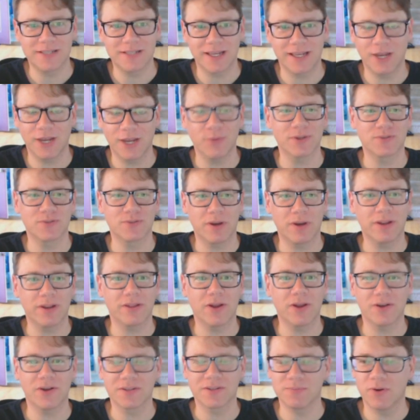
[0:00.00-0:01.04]
it was one of
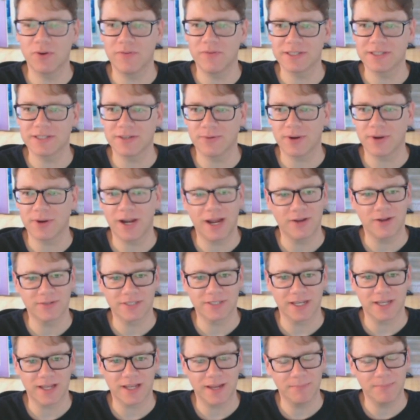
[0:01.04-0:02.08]
those movies that where I was
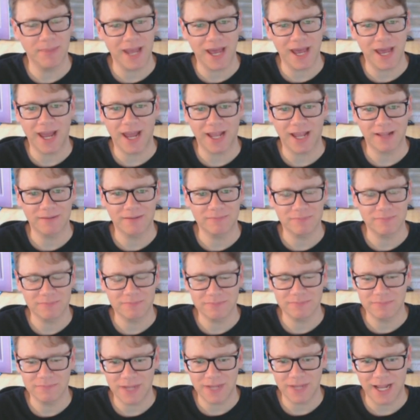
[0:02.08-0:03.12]
like, man, I
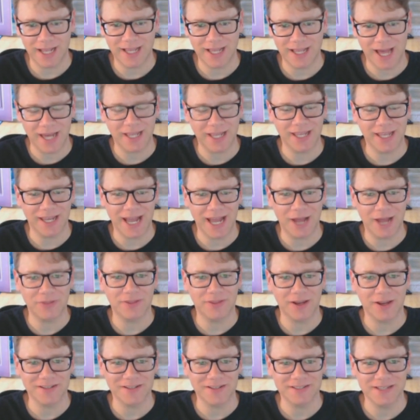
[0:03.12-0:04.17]
I got to get out
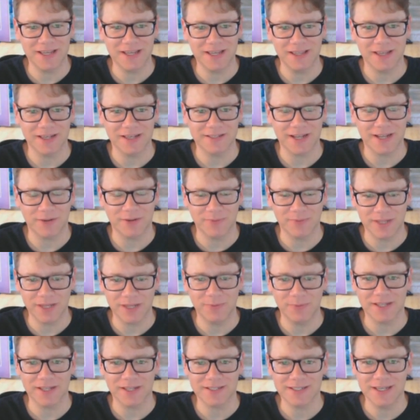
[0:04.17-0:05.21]
there to see this. I really
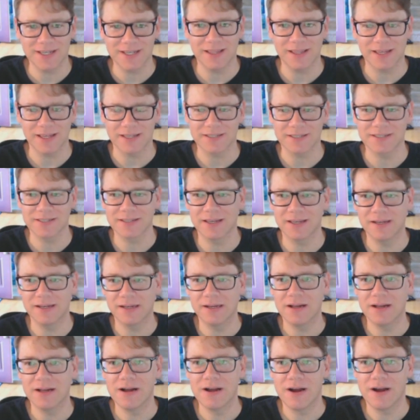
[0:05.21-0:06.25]
want to see this.
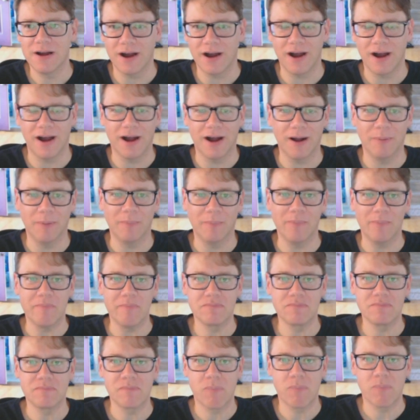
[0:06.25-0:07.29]
Yeah. Um,
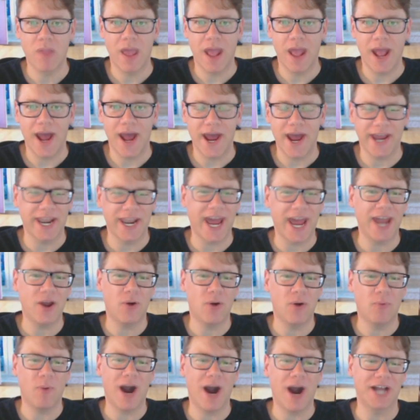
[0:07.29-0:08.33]
and I
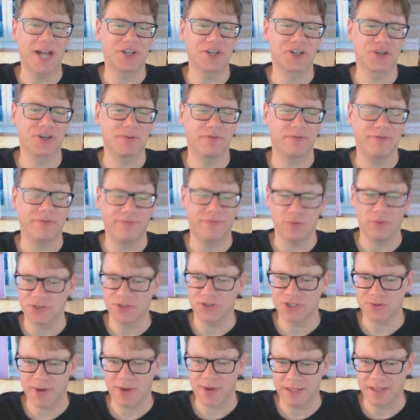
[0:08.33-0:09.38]
don't watch full
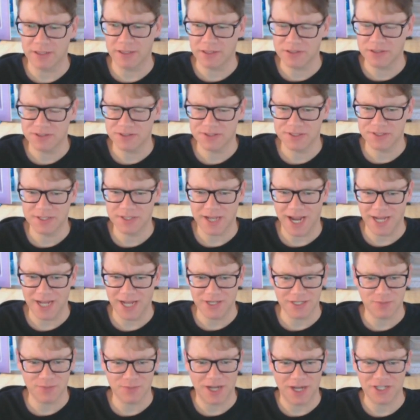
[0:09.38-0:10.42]
trailers. Mm-hmm. I
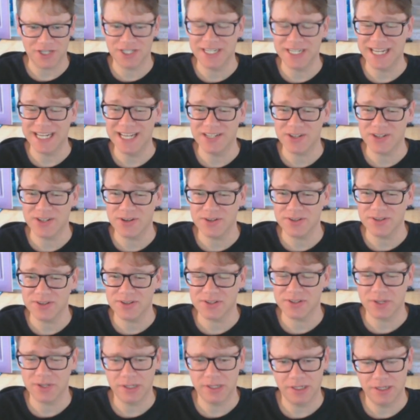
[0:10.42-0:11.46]
just watch
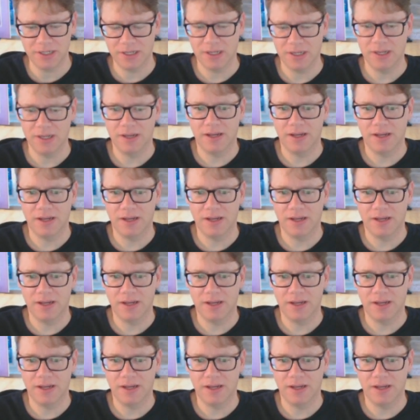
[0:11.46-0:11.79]
teasers. Mm-hmm.